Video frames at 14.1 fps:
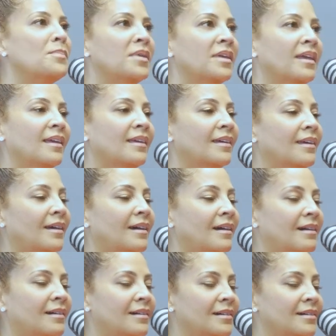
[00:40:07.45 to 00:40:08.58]
being
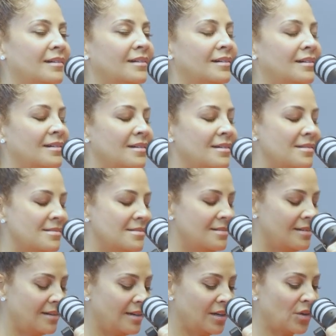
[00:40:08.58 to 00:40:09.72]
uh, a,
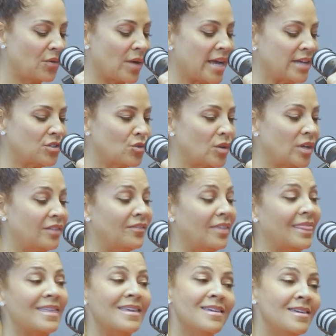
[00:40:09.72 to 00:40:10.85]
a graduate
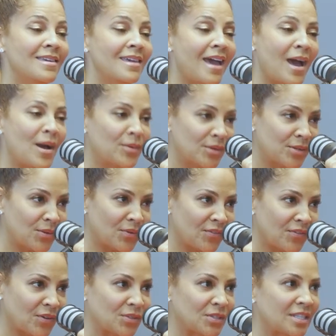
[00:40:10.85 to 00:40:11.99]
of the Howard
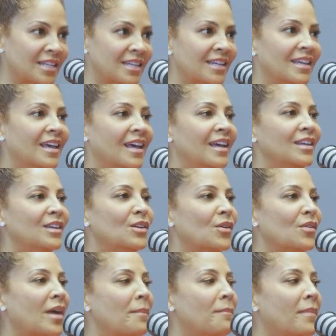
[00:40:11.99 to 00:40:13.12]
University, you
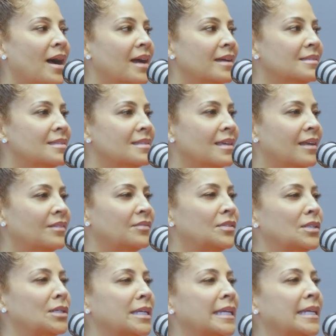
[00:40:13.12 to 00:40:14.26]
know, that mindset of
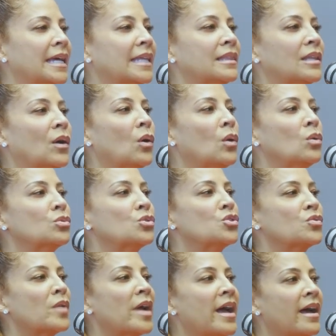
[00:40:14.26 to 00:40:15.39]
looking at the whole
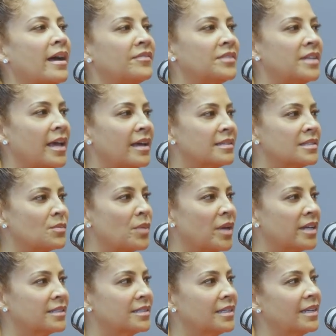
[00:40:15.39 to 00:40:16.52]
draft
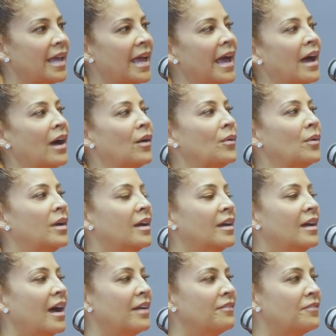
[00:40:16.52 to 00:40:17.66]
aspect and how
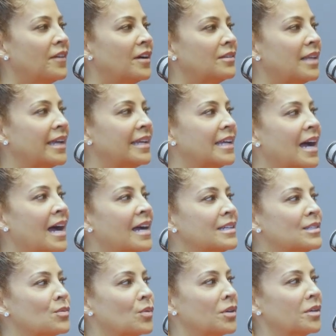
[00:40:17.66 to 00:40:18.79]
I felt like
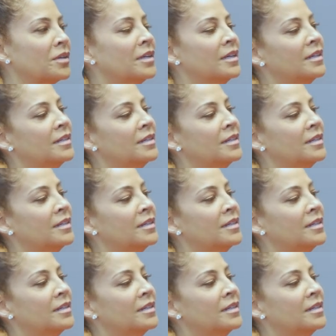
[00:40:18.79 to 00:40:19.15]
guys were